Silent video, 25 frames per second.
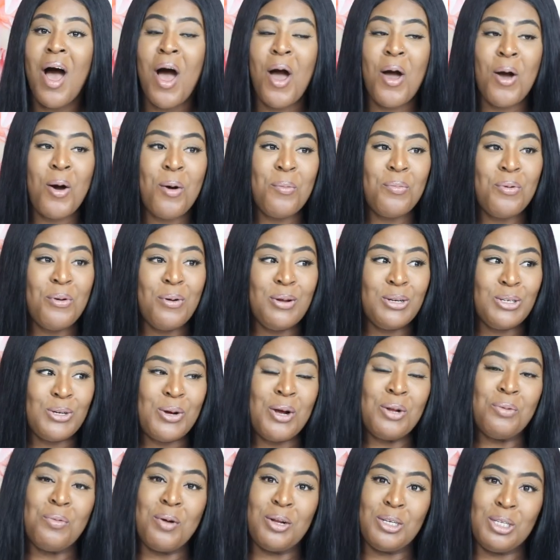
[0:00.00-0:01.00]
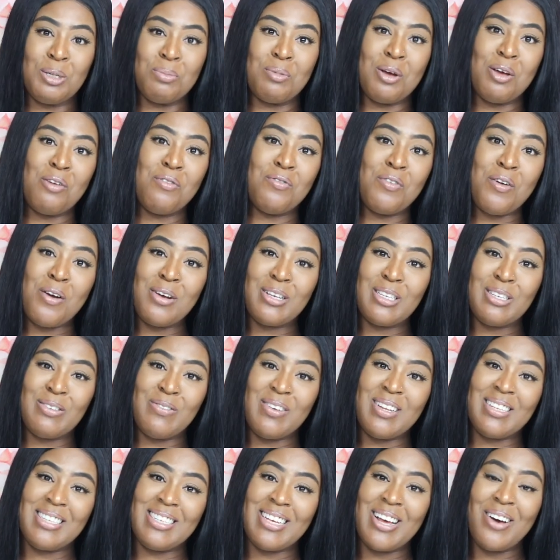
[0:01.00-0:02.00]
I hope you enjoyed watching my first
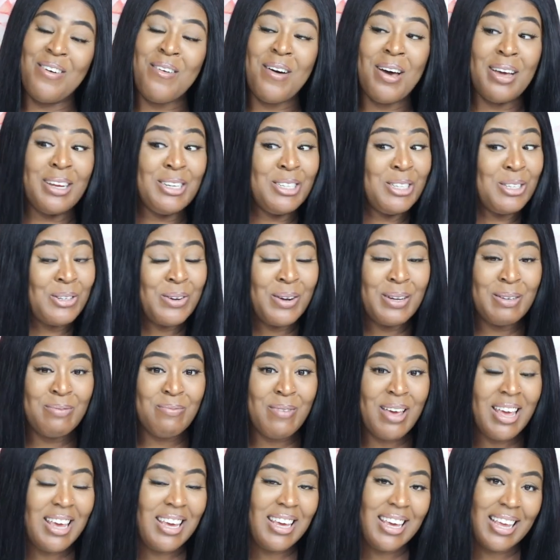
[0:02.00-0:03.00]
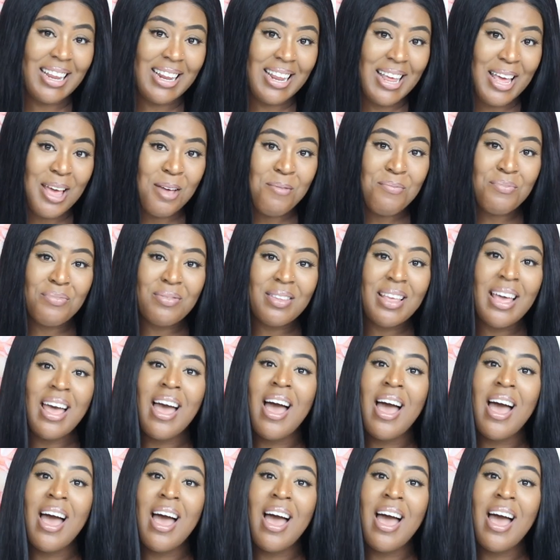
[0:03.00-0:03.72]
video. I enjoyed making it.